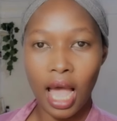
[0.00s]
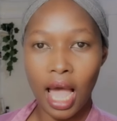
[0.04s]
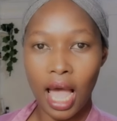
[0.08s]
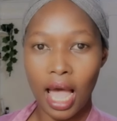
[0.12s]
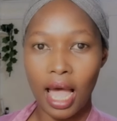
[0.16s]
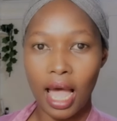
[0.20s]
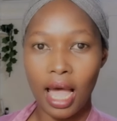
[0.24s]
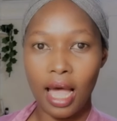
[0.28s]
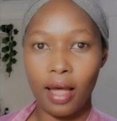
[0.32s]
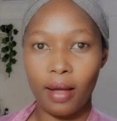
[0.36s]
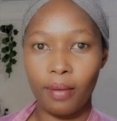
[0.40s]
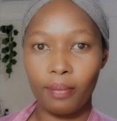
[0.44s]

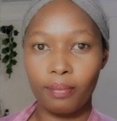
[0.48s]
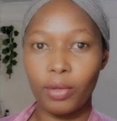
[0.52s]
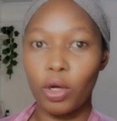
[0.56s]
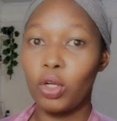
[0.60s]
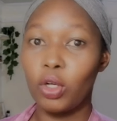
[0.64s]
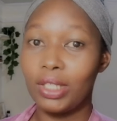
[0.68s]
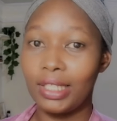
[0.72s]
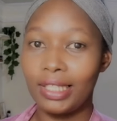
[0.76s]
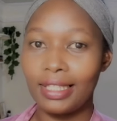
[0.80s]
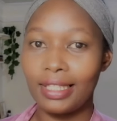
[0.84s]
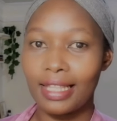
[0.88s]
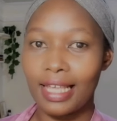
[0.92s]

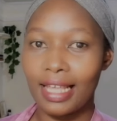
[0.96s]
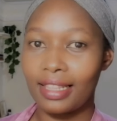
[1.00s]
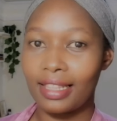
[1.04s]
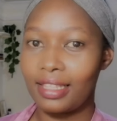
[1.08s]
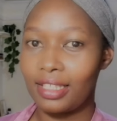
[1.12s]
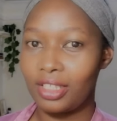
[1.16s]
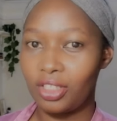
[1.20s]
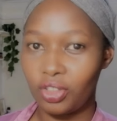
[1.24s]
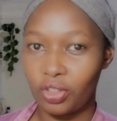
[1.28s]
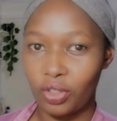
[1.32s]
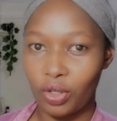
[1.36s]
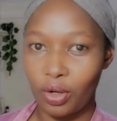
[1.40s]
Only that
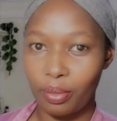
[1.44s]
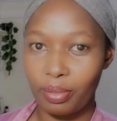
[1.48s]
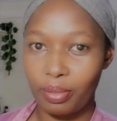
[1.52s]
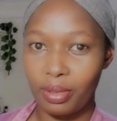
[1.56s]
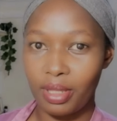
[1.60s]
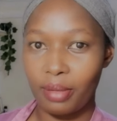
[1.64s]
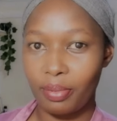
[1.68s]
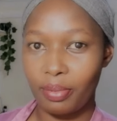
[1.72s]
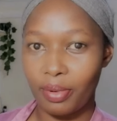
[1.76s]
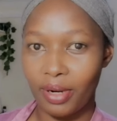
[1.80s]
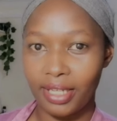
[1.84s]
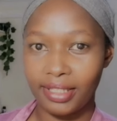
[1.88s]
this shop,
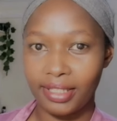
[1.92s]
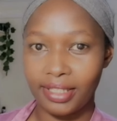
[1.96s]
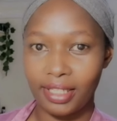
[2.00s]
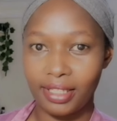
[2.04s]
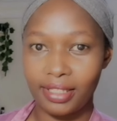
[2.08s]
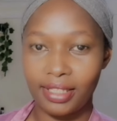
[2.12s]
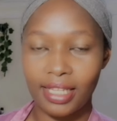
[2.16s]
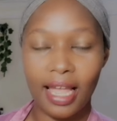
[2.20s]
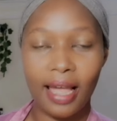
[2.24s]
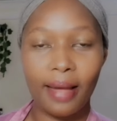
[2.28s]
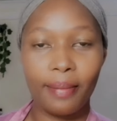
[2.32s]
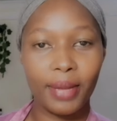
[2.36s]
the
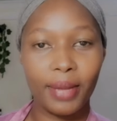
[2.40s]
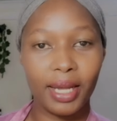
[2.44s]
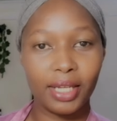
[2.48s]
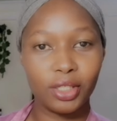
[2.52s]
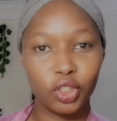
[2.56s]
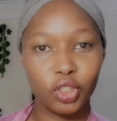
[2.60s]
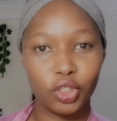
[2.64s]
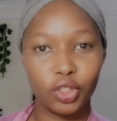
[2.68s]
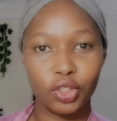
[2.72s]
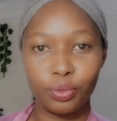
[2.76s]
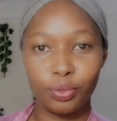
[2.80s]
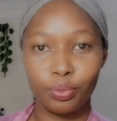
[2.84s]
prices are
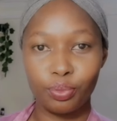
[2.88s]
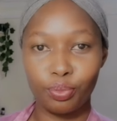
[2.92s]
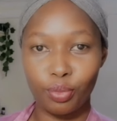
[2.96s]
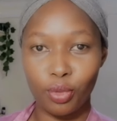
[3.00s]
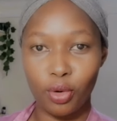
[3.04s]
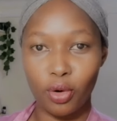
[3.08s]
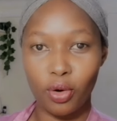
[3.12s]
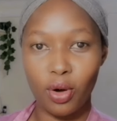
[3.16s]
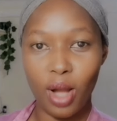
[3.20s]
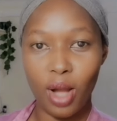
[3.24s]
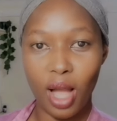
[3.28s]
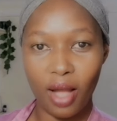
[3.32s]
much
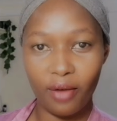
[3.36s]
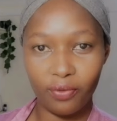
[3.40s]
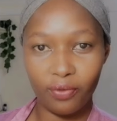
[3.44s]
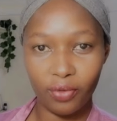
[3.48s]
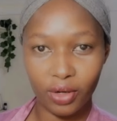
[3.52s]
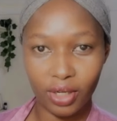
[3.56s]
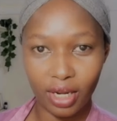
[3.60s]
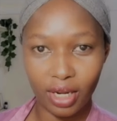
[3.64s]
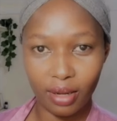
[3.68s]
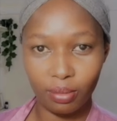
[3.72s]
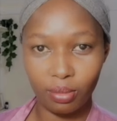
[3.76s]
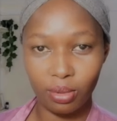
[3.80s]
more
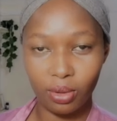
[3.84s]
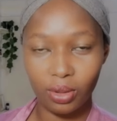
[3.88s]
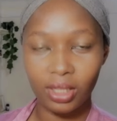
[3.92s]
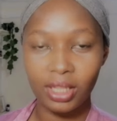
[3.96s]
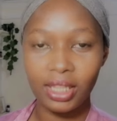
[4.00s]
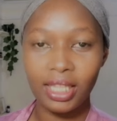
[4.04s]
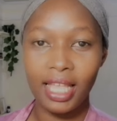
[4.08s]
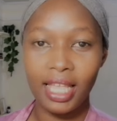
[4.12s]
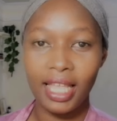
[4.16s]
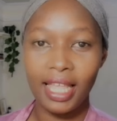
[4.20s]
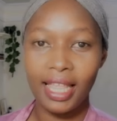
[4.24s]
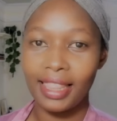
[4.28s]

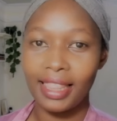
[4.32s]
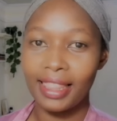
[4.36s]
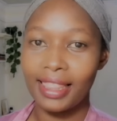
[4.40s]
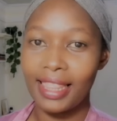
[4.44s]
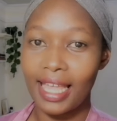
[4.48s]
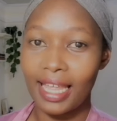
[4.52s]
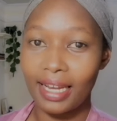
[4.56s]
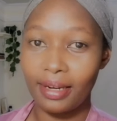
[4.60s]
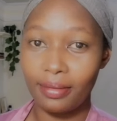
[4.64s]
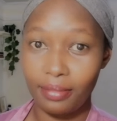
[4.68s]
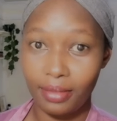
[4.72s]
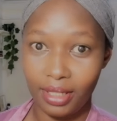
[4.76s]
affordable
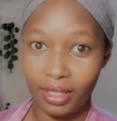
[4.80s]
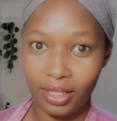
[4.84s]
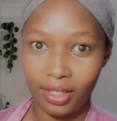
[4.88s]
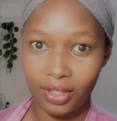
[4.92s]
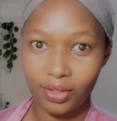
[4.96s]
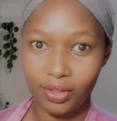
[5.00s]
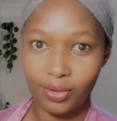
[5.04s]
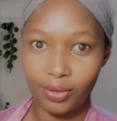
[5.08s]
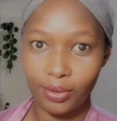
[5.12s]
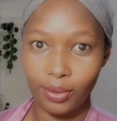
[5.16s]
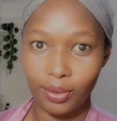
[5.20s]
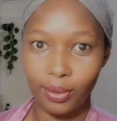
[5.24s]
than
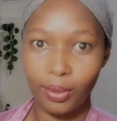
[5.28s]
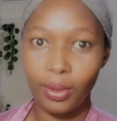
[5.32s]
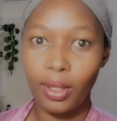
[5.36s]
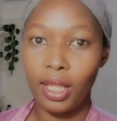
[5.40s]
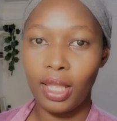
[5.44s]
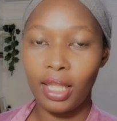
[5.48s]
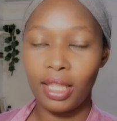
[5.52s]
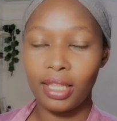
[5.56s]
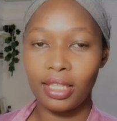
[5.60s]
Miniso.